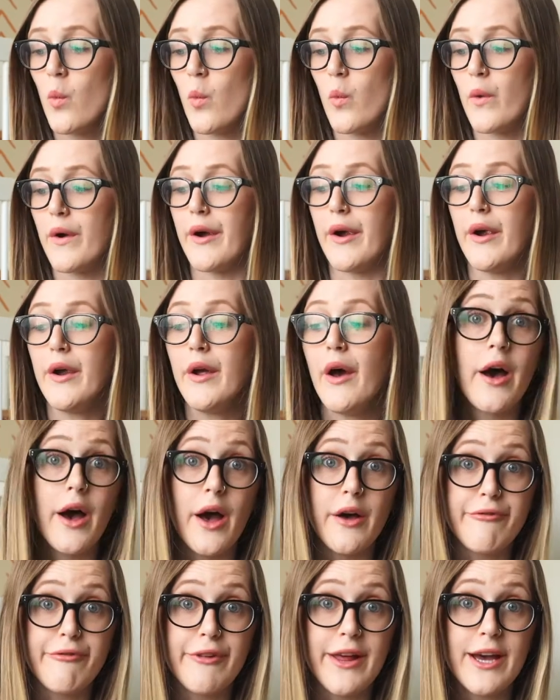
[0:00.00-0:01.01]
were
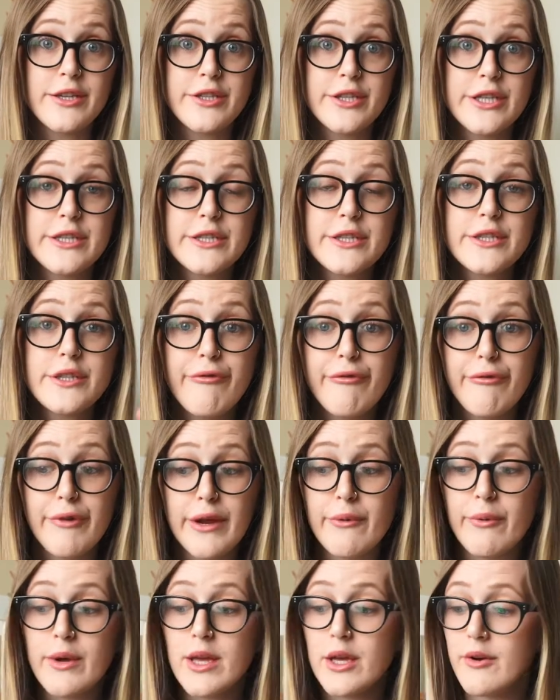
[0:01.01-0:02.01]
hot flashes,
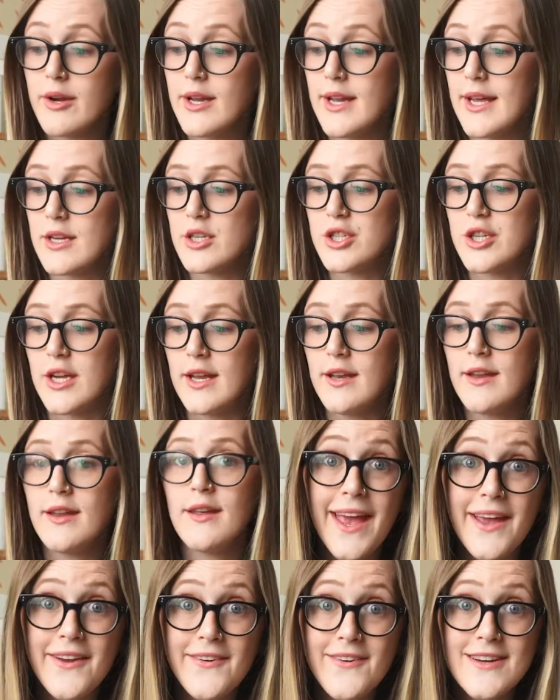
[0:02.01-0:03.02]
frequent urination,
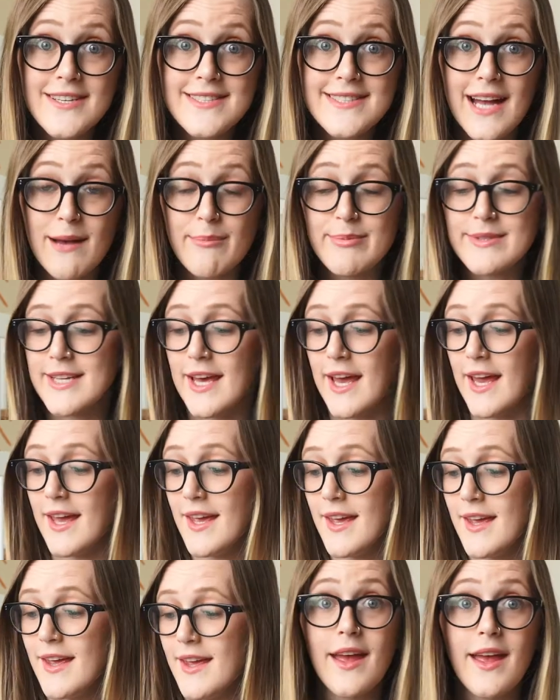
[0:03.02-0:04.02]
increased
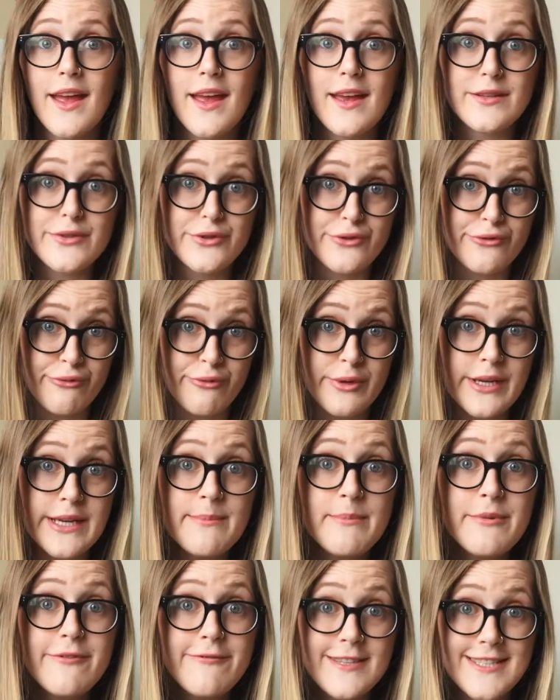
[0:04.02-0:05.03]
appetite,
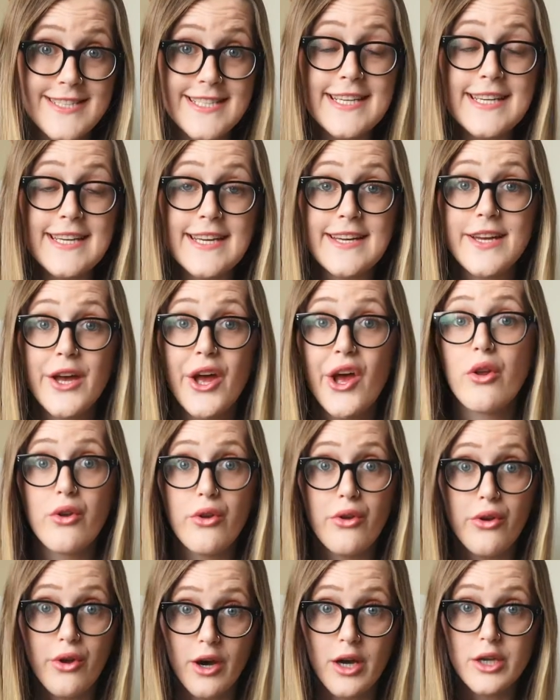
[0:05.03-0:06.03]
extreme fatigue,
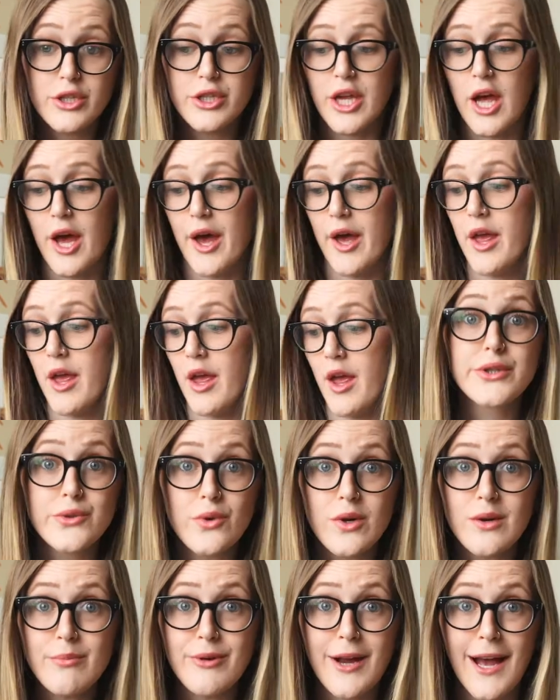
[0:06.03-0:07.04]
nausea,
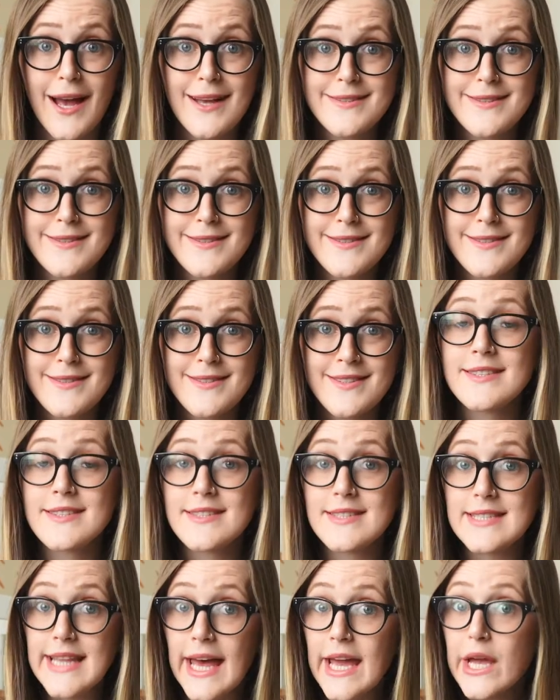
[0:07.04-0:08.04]
sore breasts,
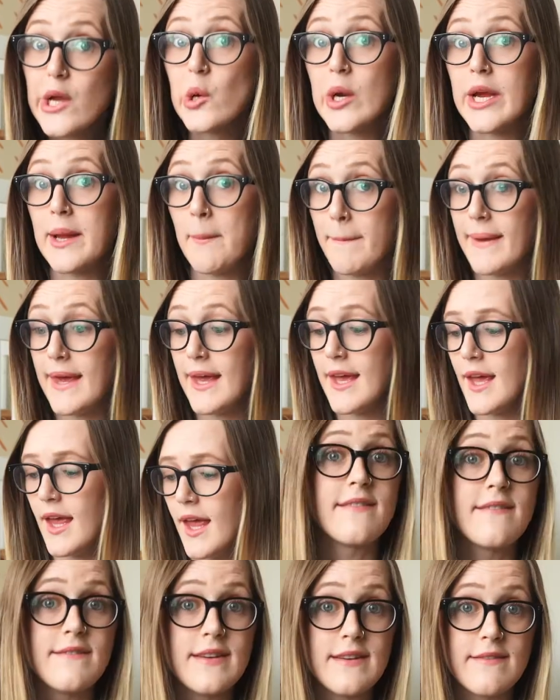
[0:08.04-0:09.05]
slight cramping,
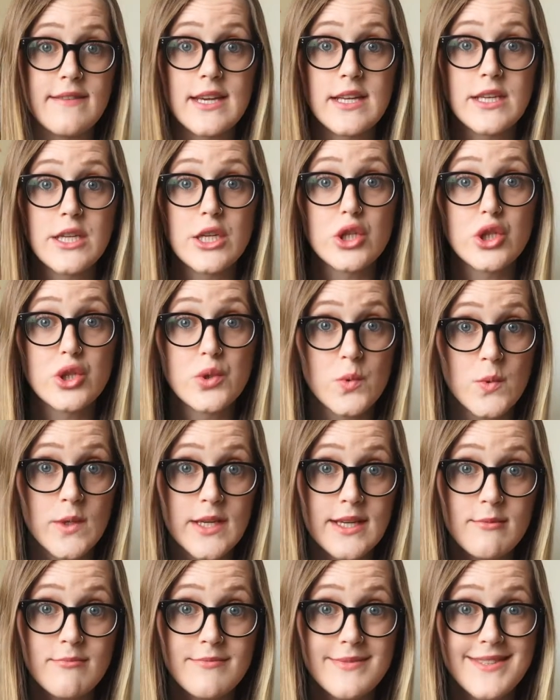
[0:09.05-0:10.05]
vivid
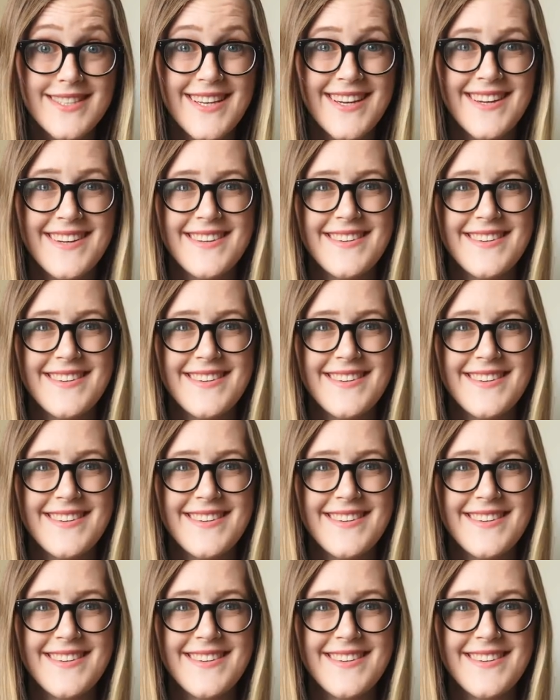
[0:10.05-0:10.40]
dreams.